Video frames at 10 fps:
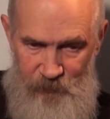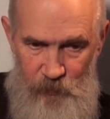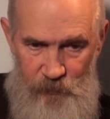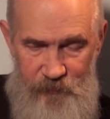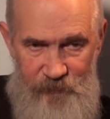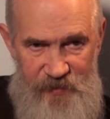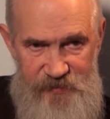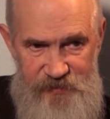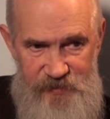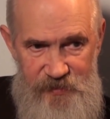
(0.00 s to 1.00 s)
but
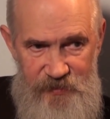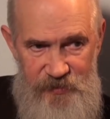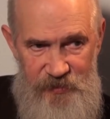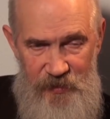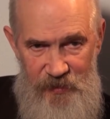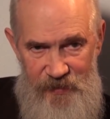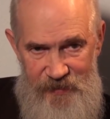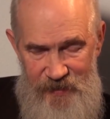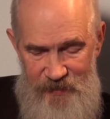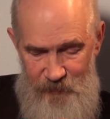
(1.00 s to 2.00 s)
that it
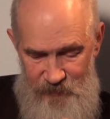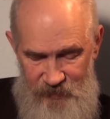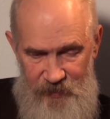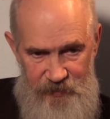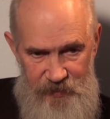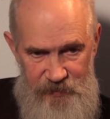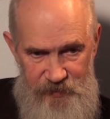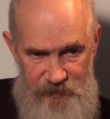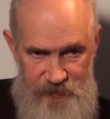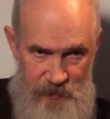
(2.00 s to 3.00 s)
actually allows for
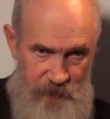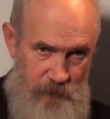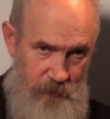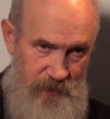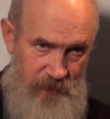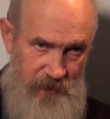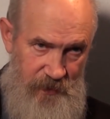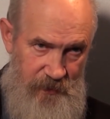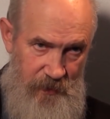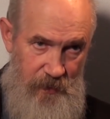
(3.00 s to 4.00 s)
emergence of
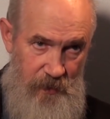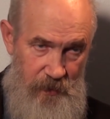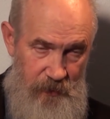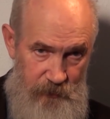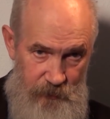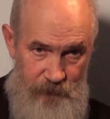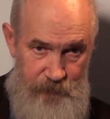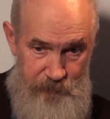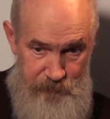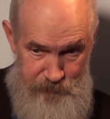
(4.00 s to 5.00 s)
new
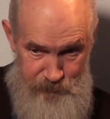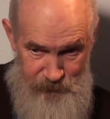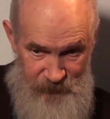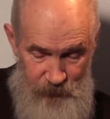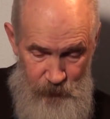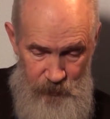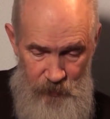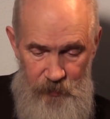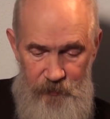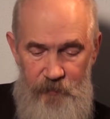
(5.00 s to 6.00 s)
atomic nuclei,
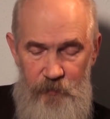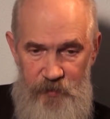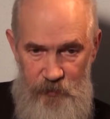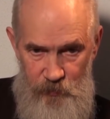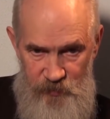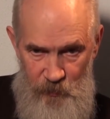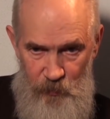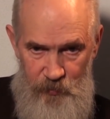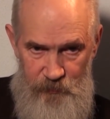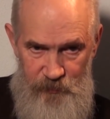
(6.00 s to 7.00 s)
and that it
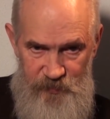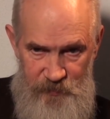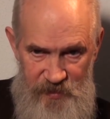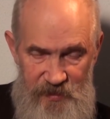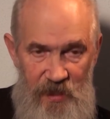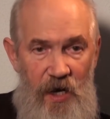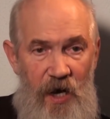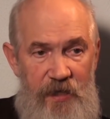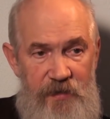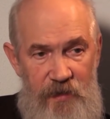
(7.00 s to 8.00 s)
yields
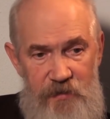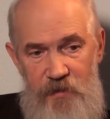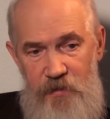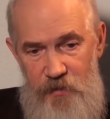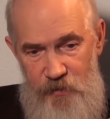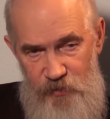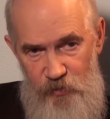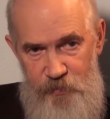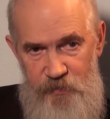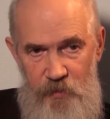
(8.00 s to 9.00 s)
an
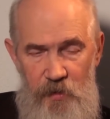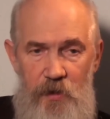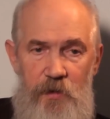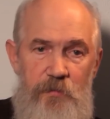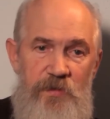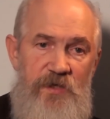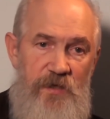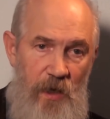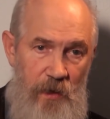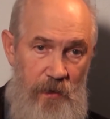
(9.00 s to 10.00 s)
isomorphic mixture. And
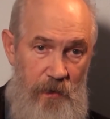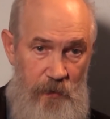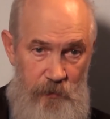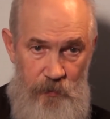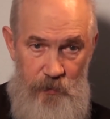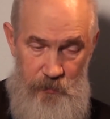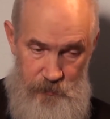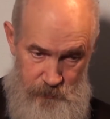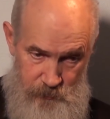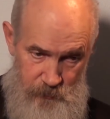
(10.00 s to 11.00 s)
sometimes those
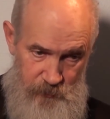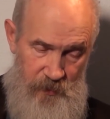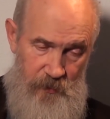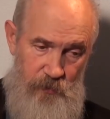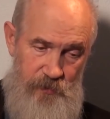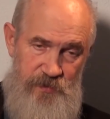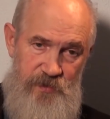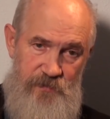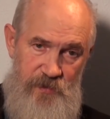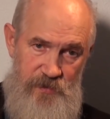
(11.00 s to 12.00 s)
minerals can be
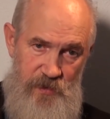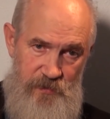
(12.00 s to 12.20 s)
found